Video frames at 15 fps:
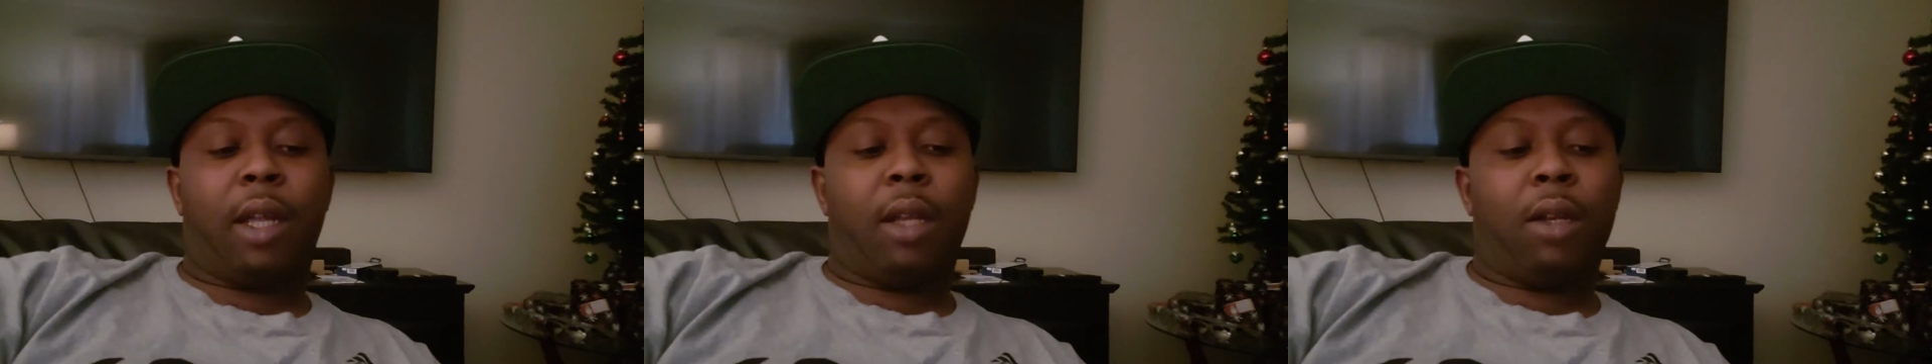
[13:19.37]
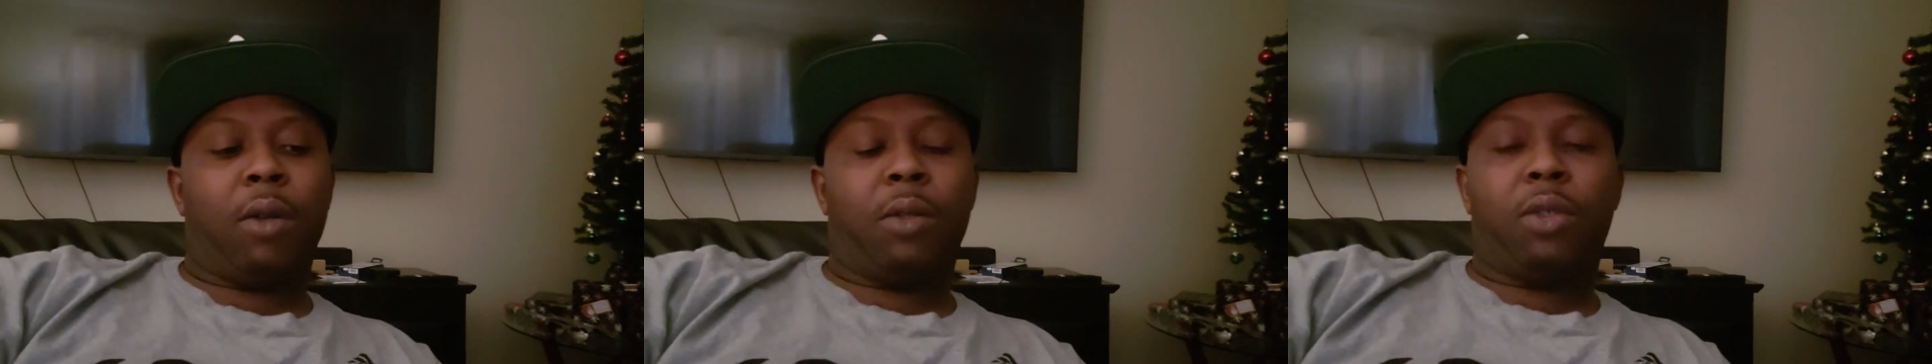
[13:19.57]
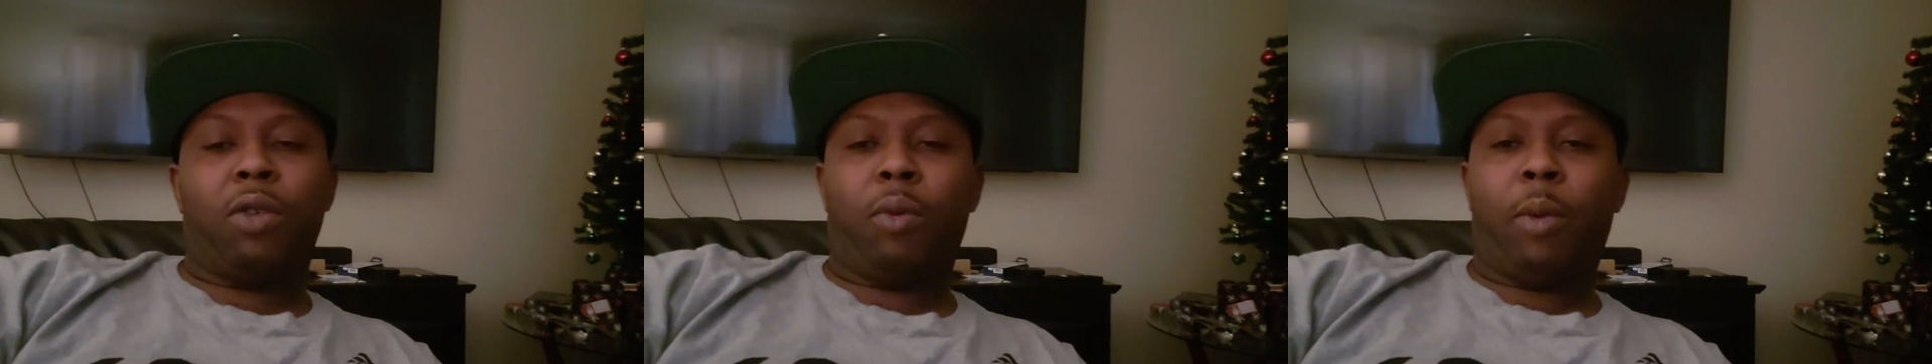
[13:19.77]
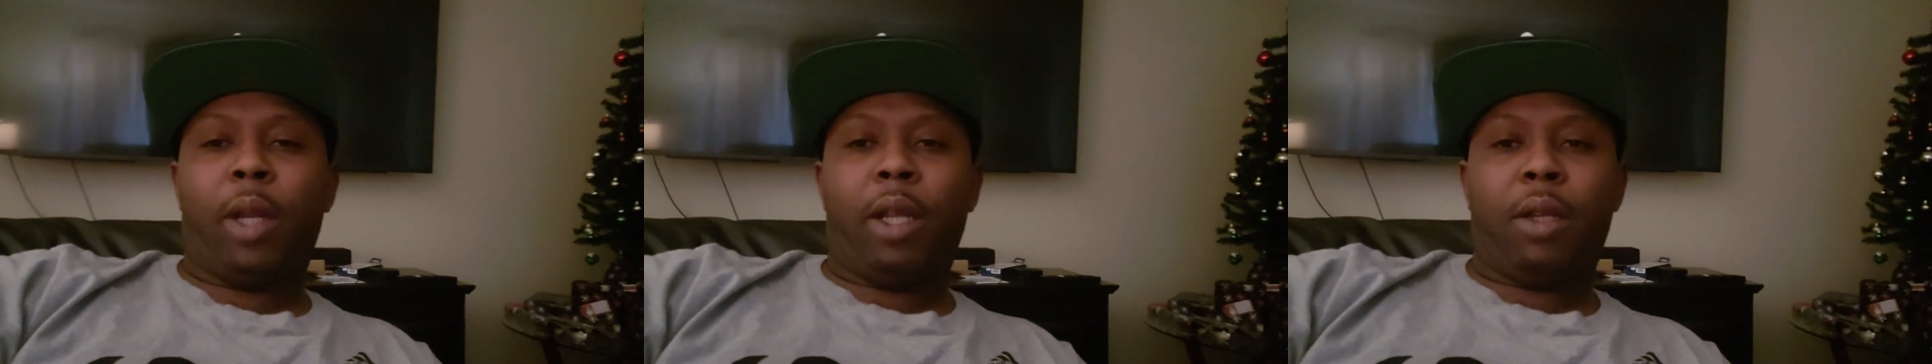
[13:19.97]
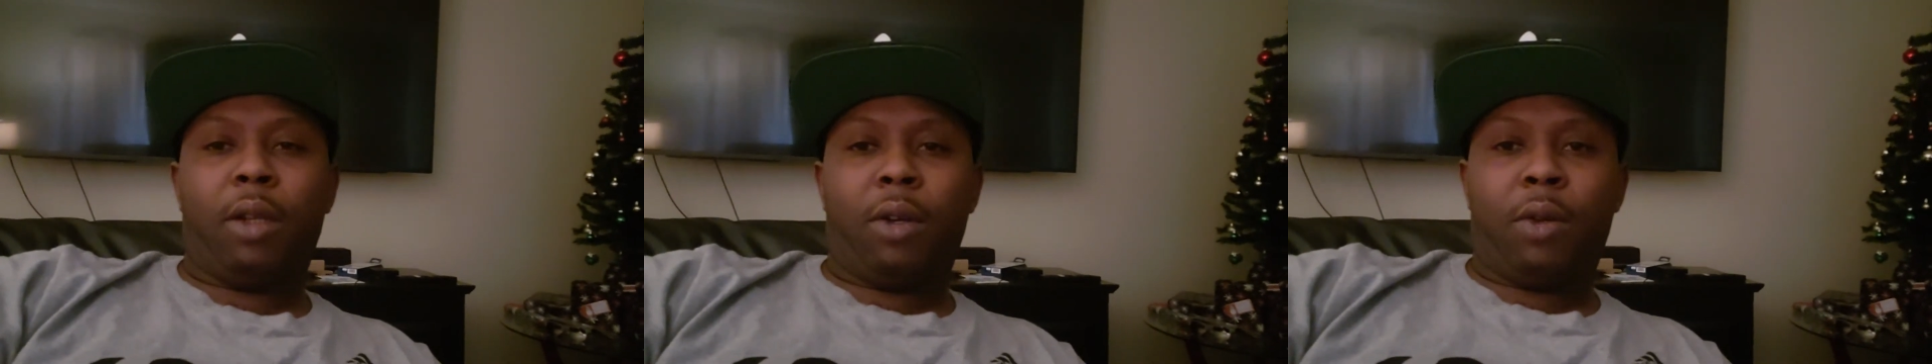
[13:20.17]
I know too
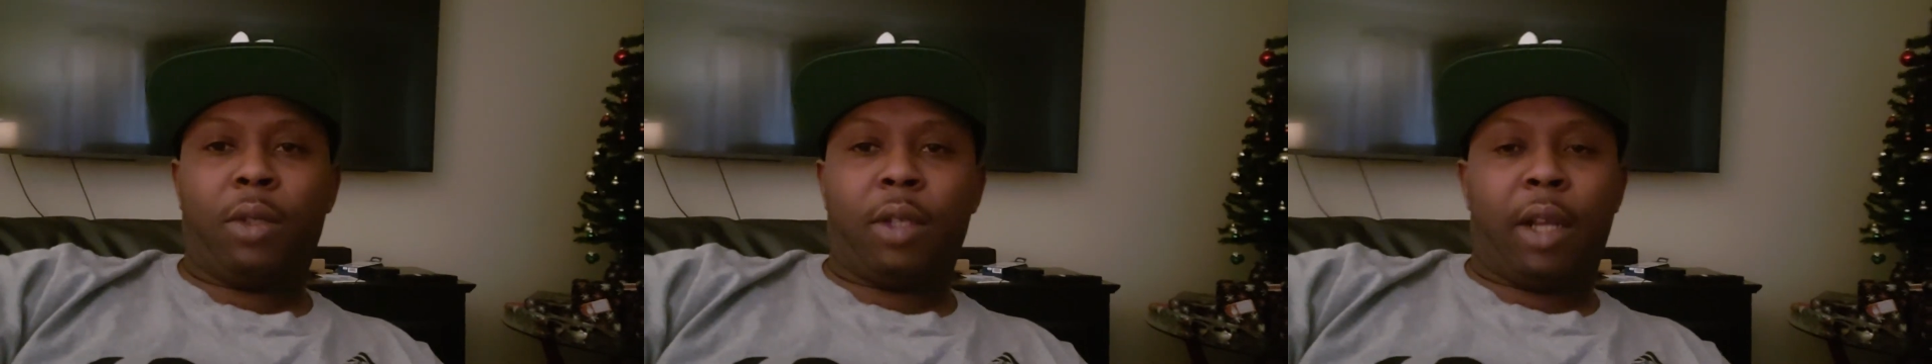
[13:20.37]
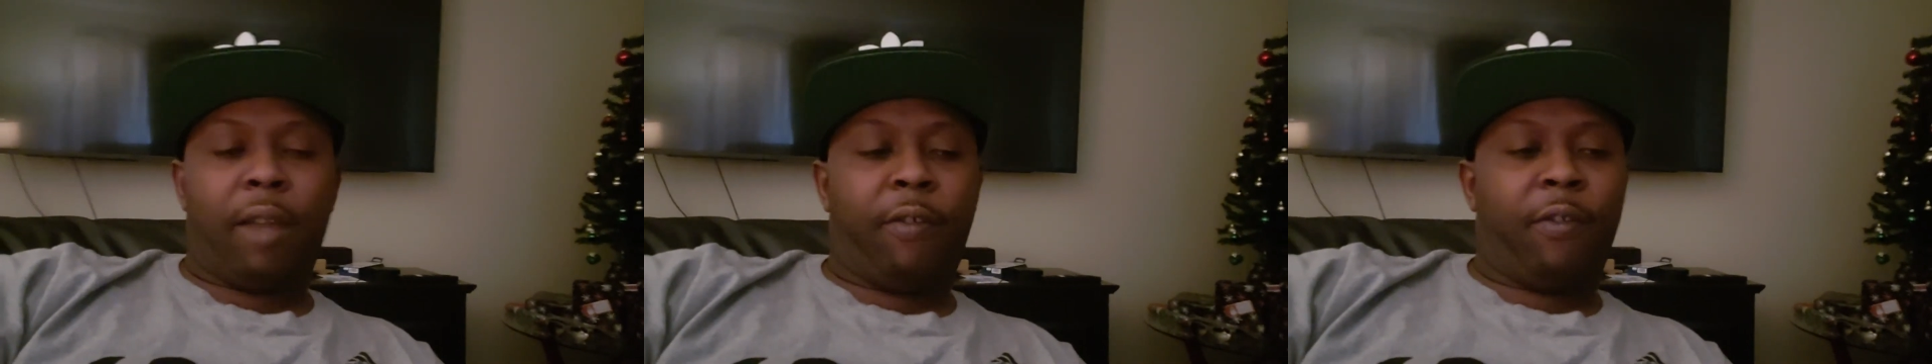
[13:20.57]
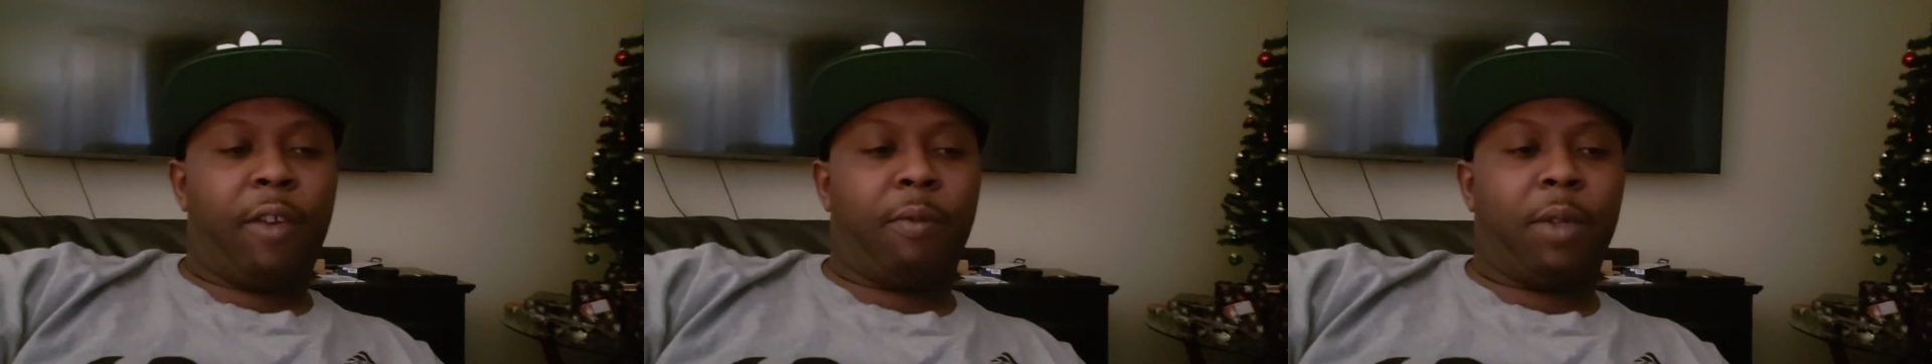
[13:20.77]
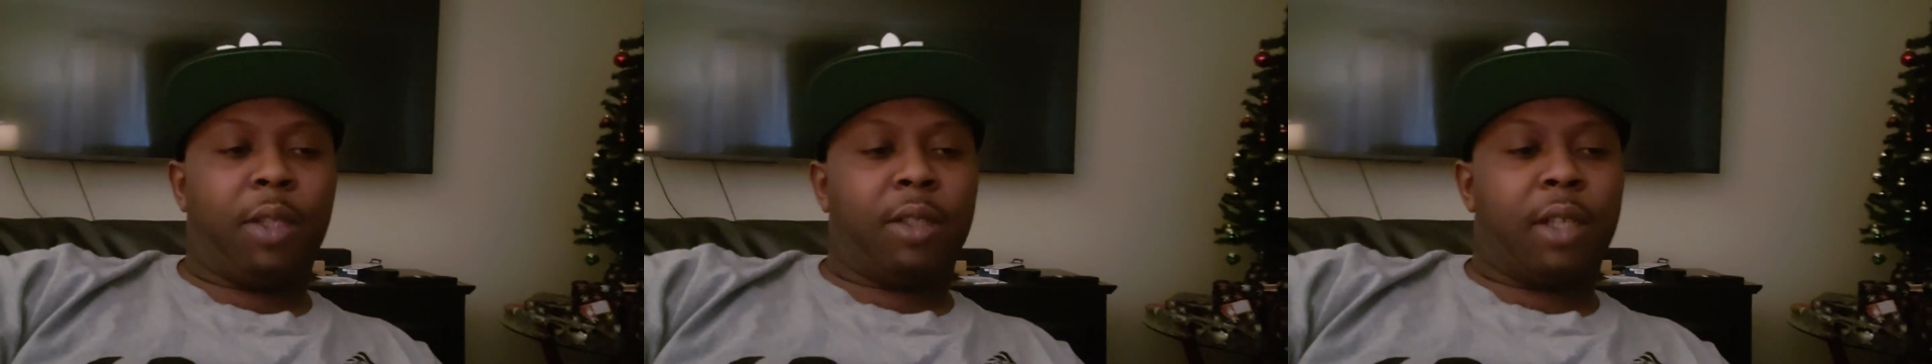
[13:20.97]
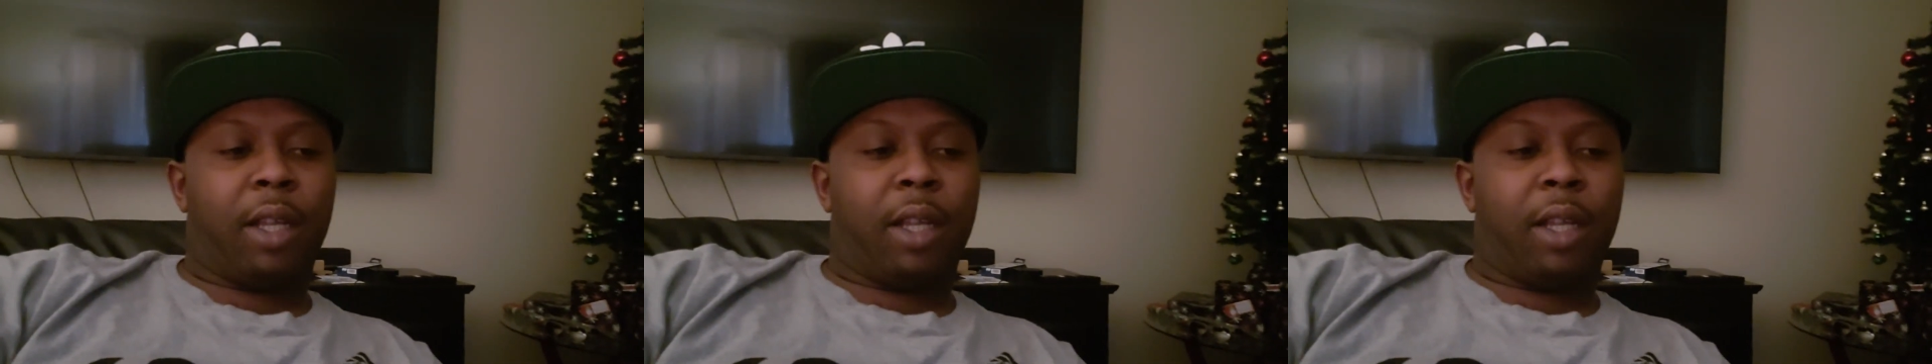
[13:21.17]
many dudes in their 50s